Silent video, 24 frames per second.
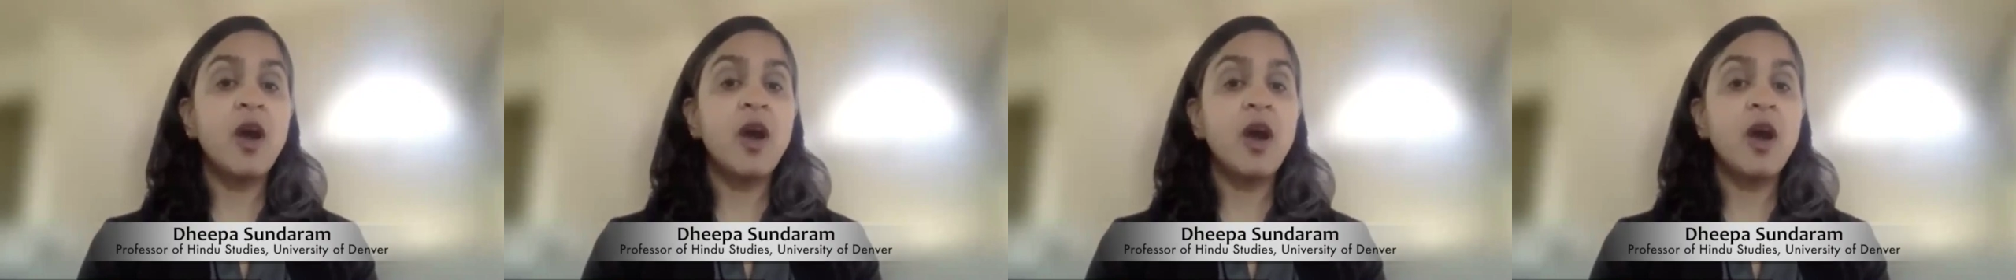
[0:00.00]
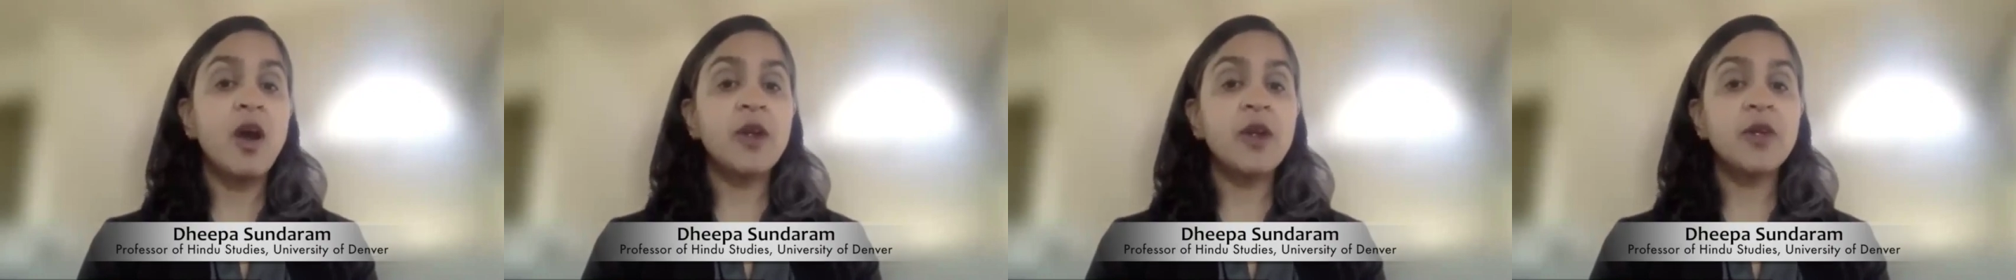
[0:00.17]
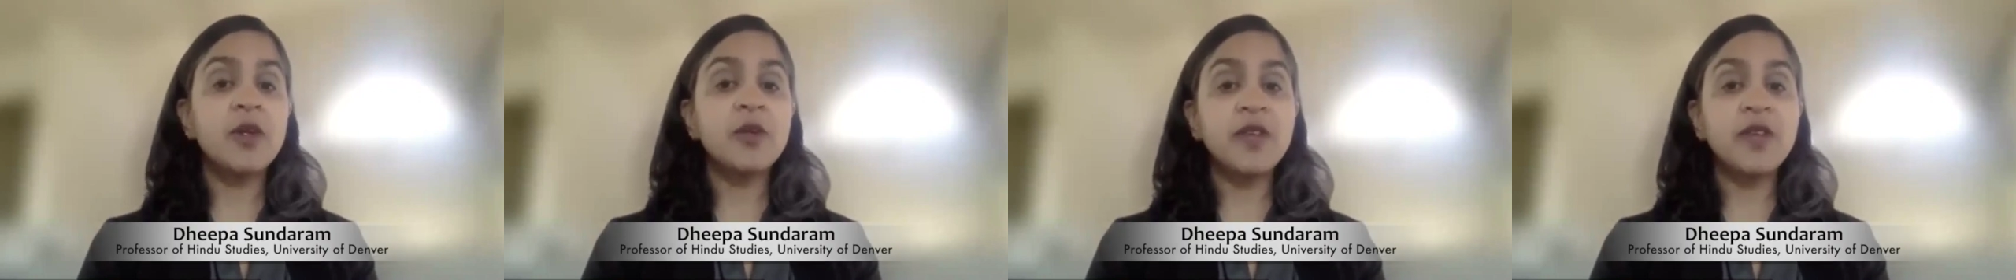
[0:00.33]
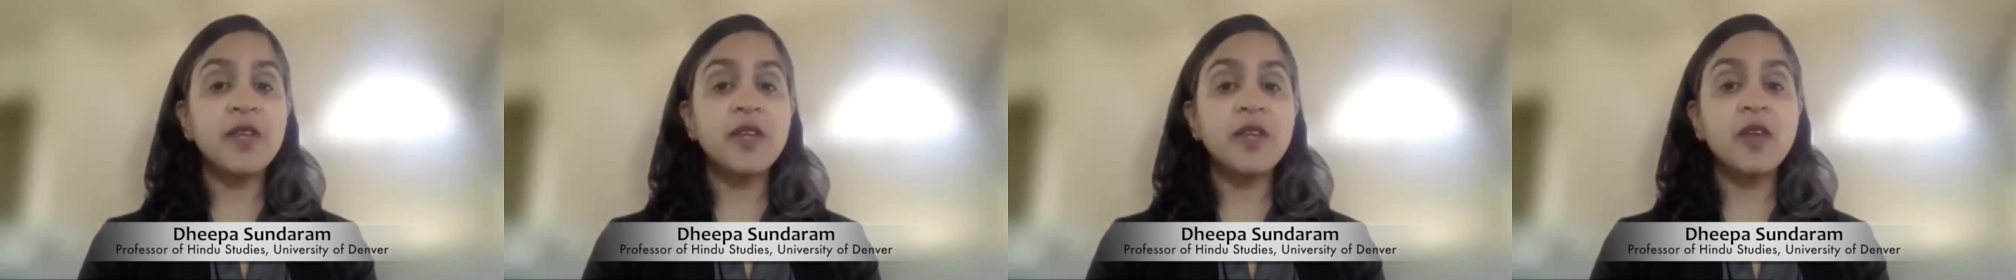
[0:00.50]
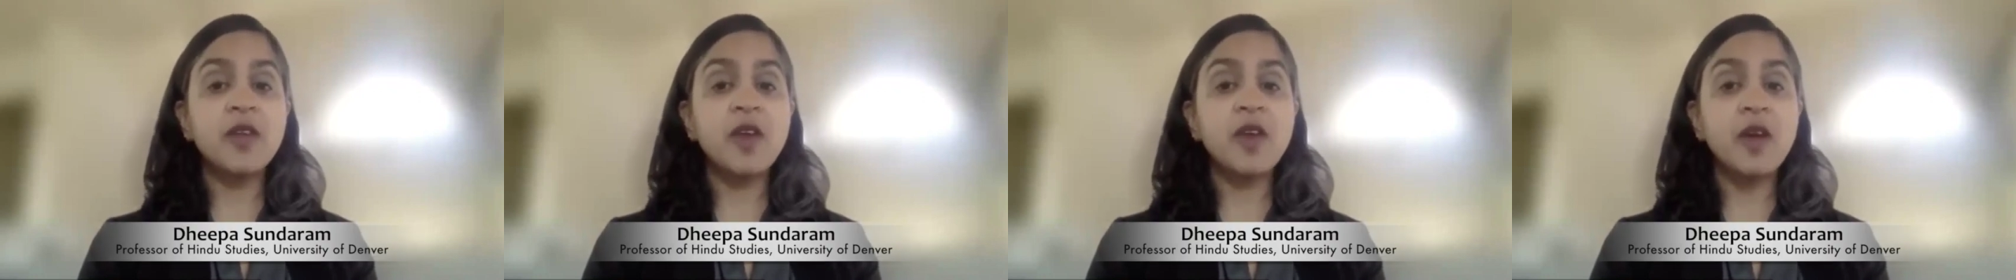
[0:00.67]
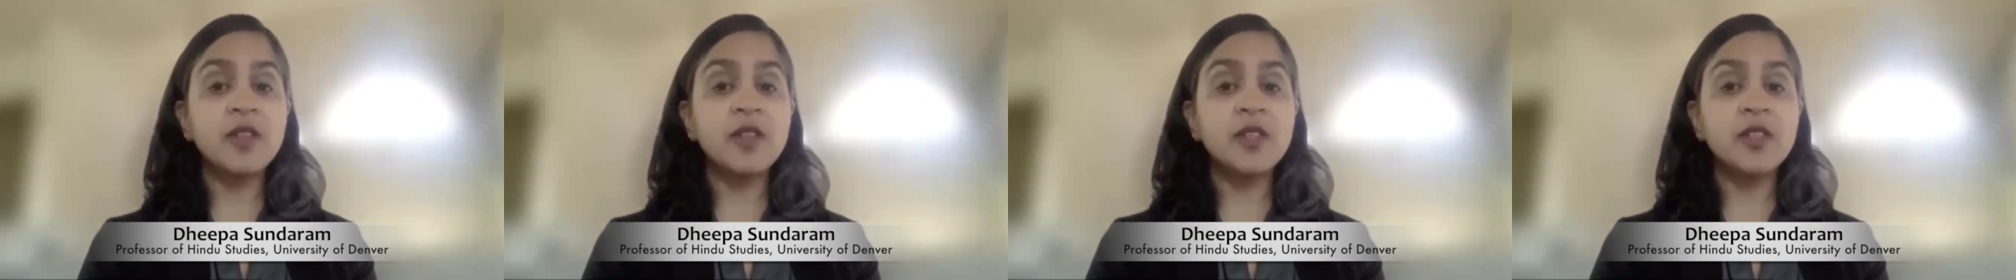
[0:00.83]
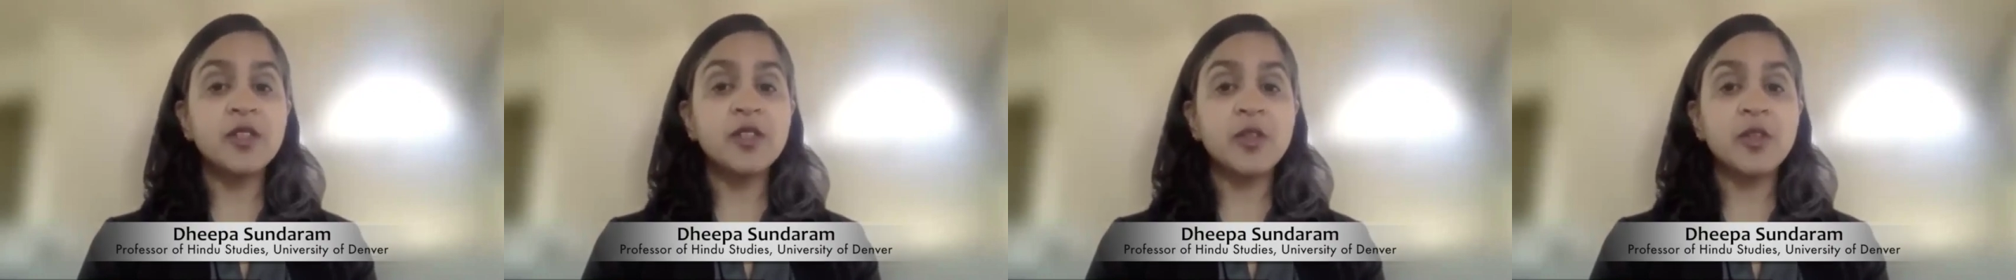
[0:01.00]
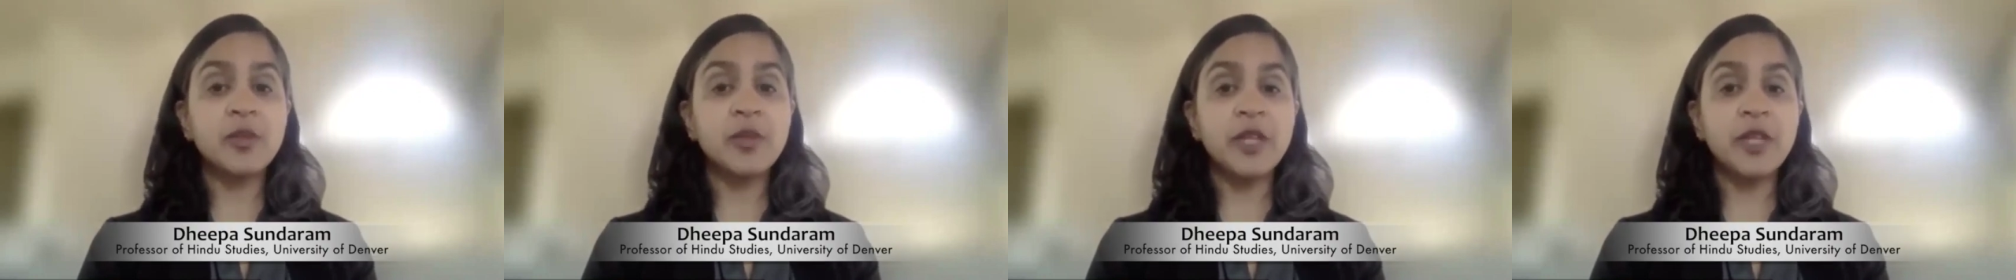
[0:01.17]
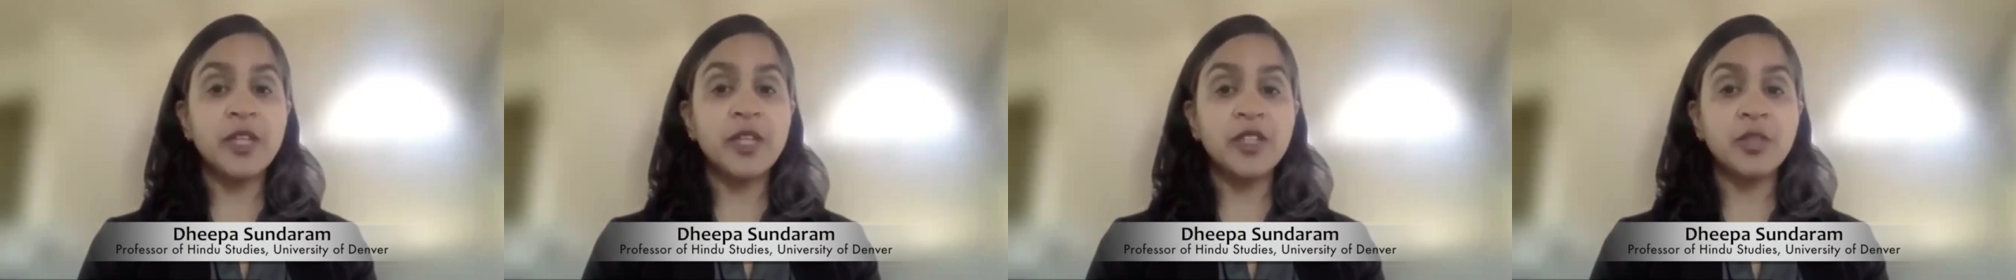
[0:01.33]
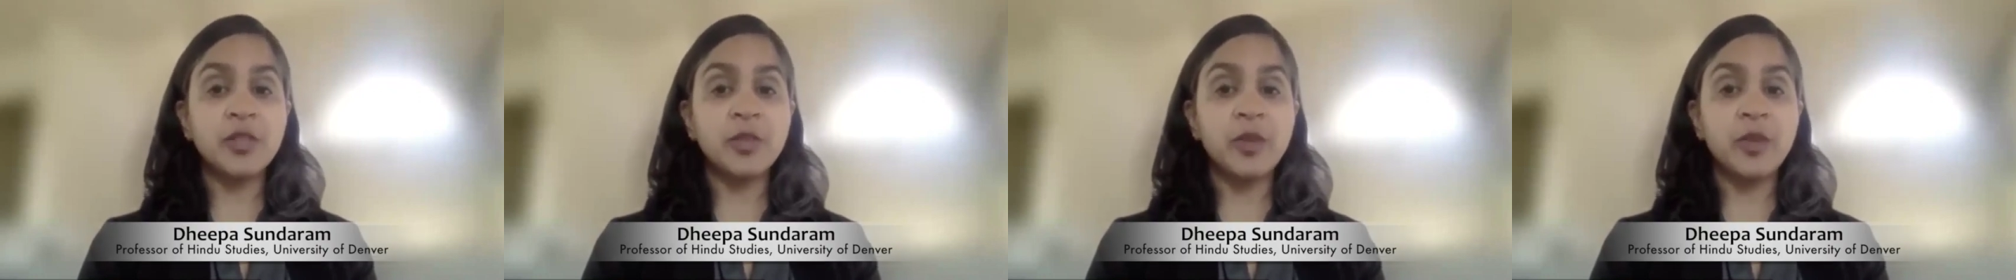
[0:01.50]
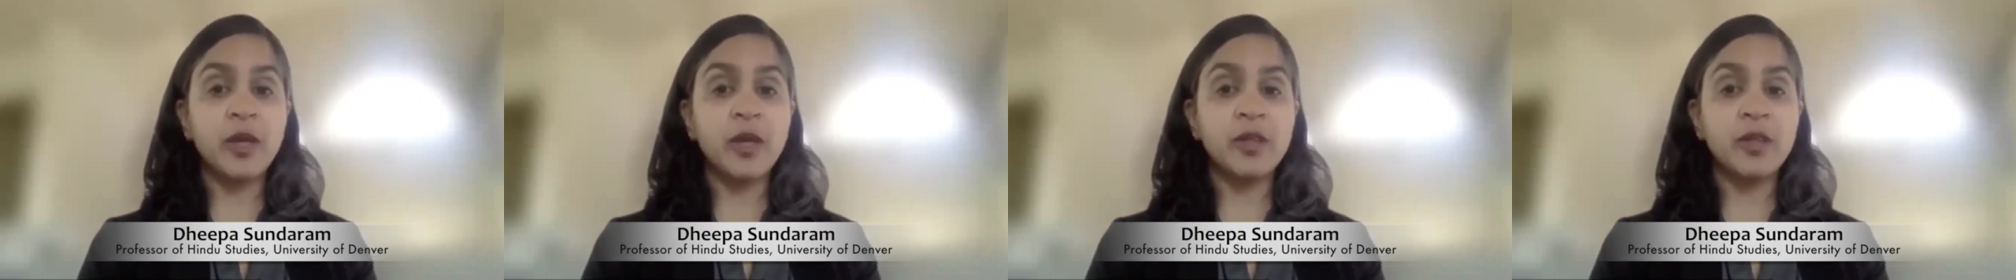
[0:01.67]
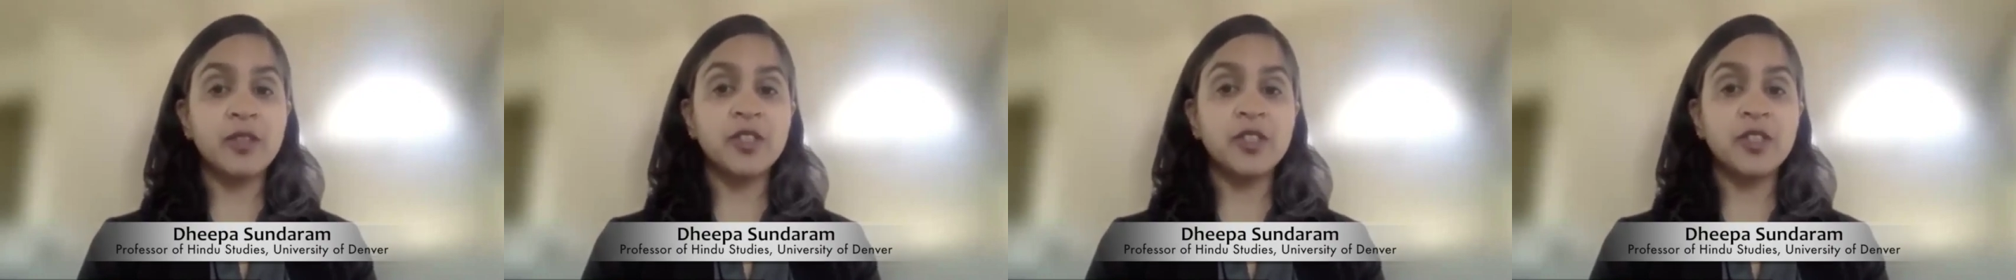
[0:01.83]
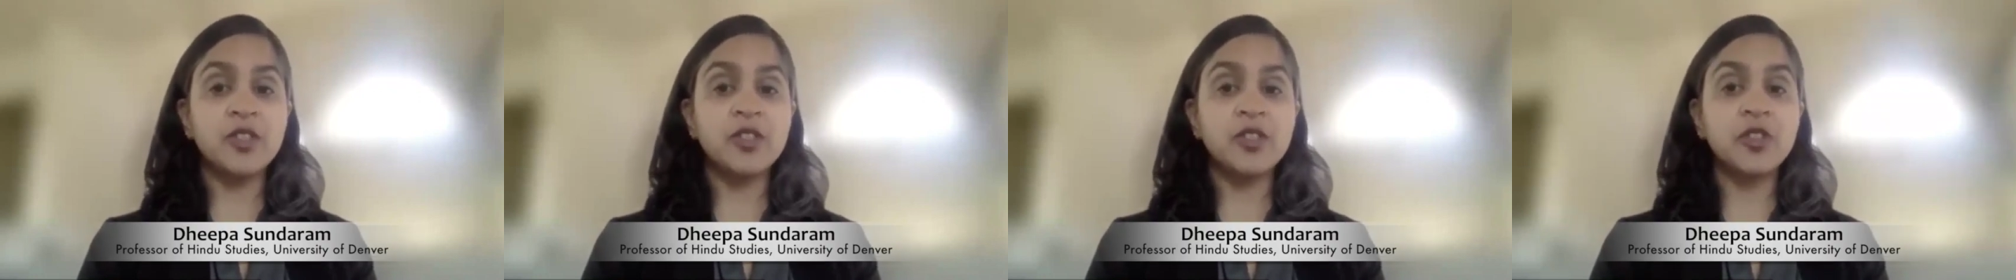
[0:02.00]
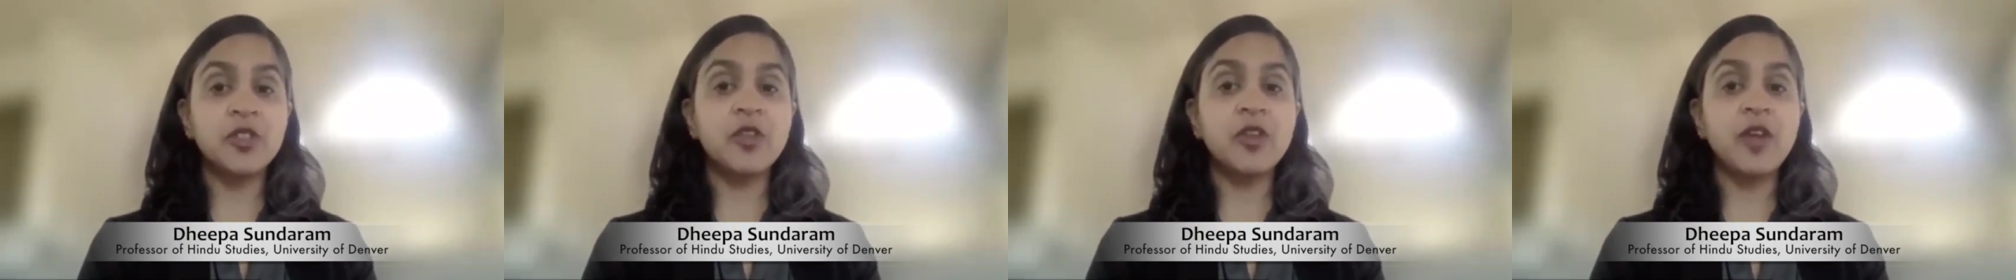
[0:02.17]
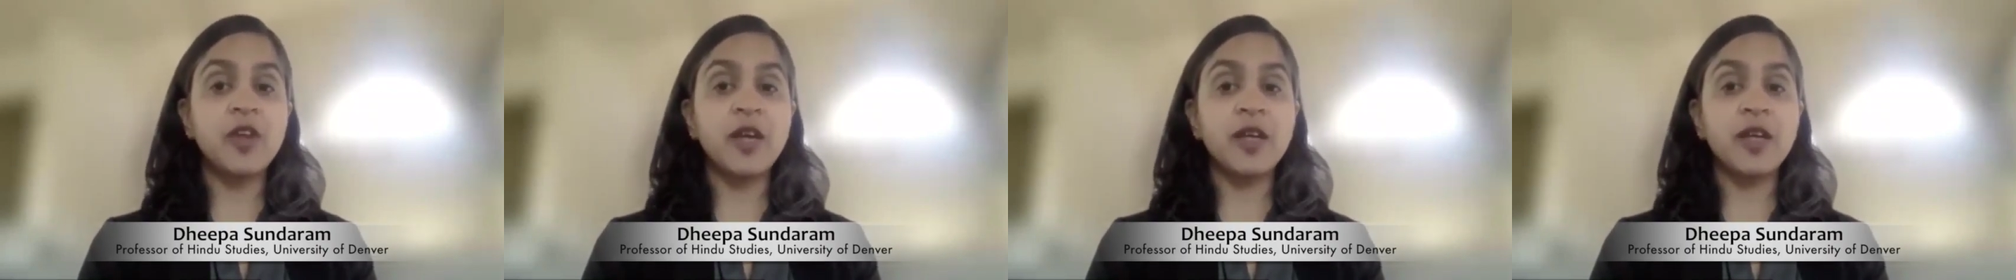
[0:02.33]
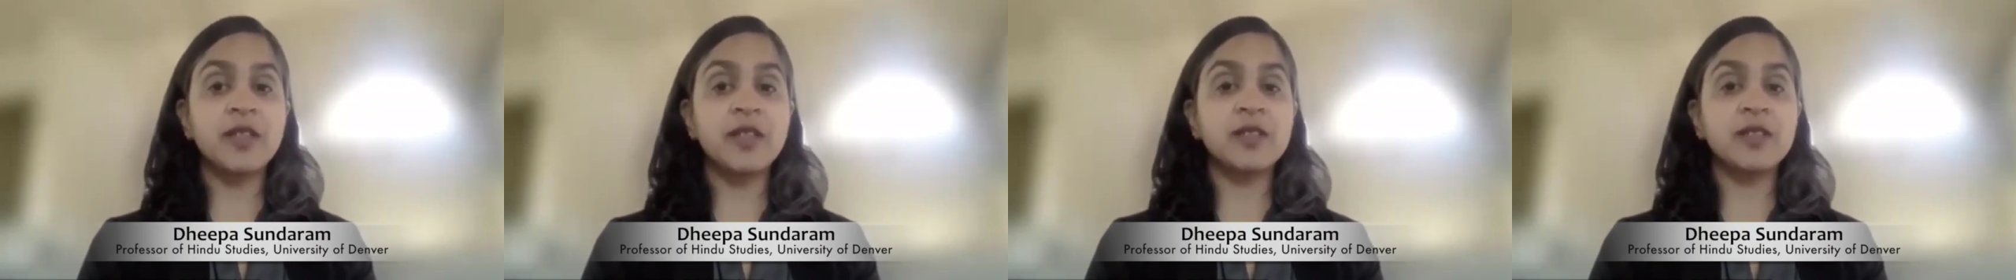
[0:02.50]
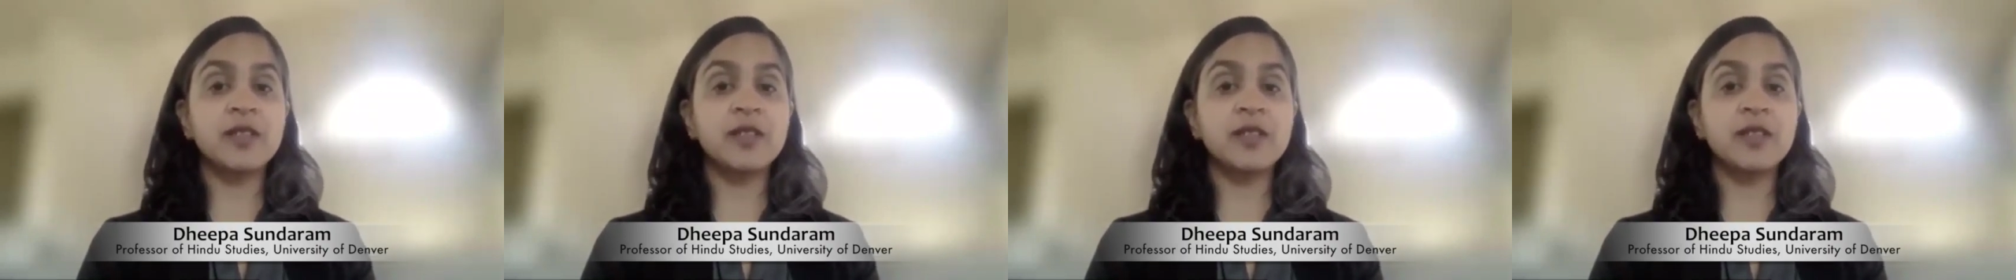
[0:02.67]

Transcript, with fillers: argue that non-discrimination policy should not